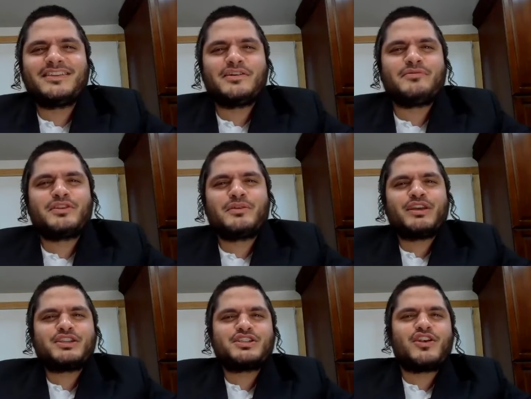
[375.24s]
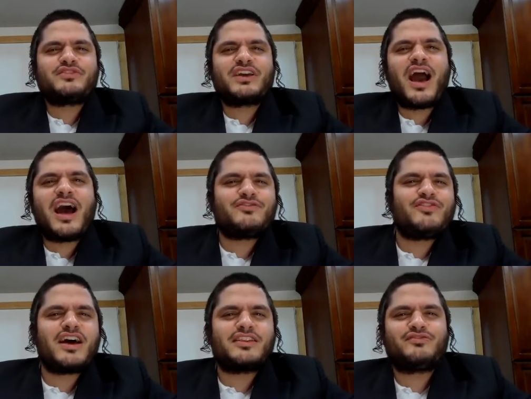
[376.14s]
the, the, the picture of the
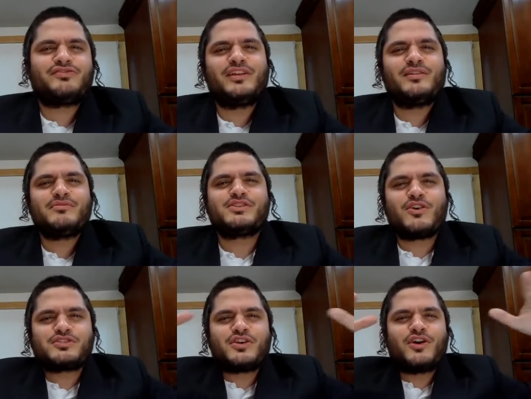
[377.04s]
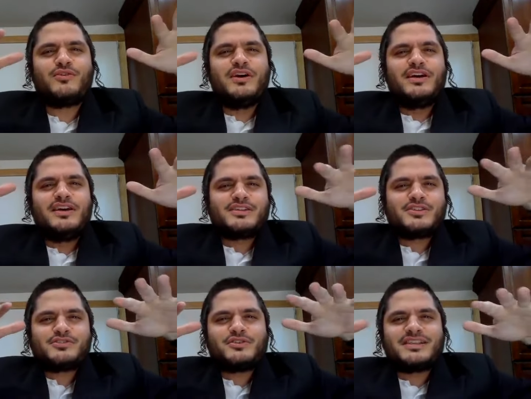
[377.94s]
Godfather film is also,
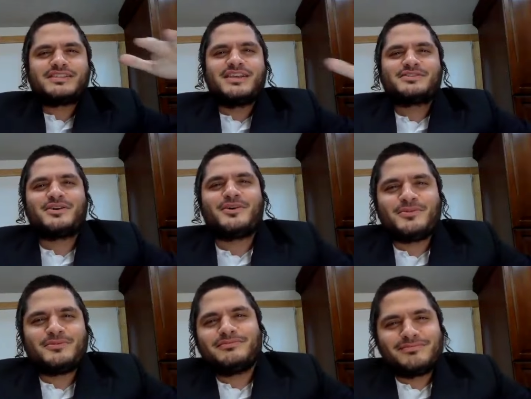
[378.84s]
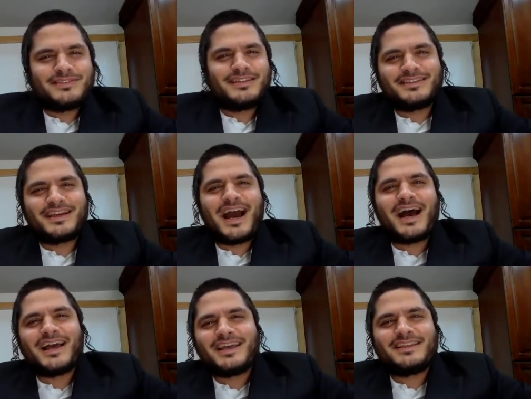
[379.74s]
is also this. So the, the
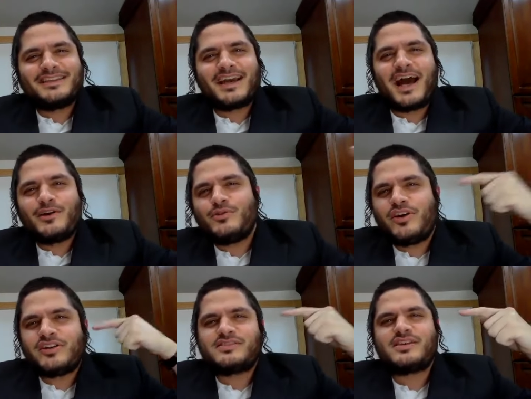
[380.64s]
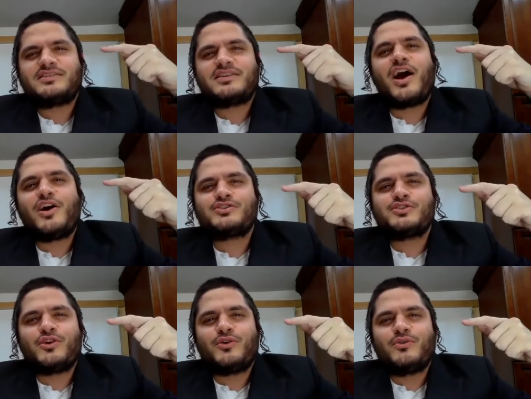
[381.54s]
guy, the guy who heard it says, oh,
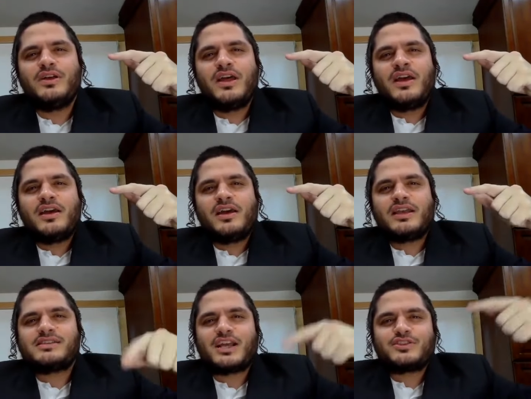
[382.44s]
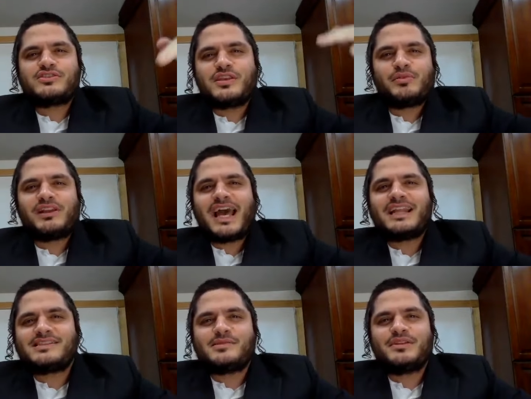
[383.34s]
so it's not just typical
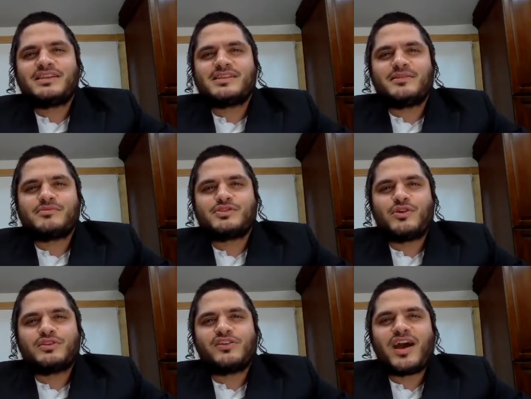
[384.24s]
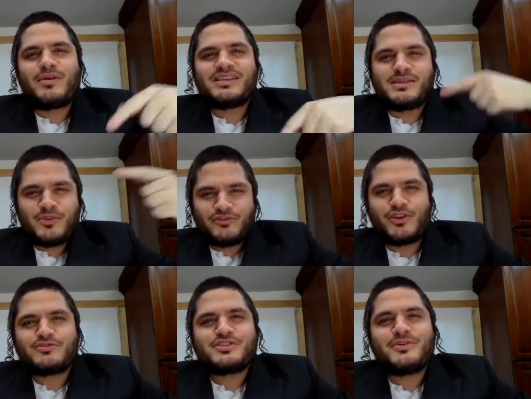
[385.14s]
anti-Semitism. So the rabbi is a
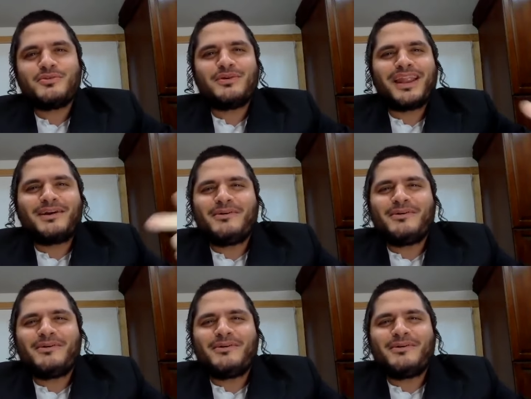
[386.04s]
mafioso.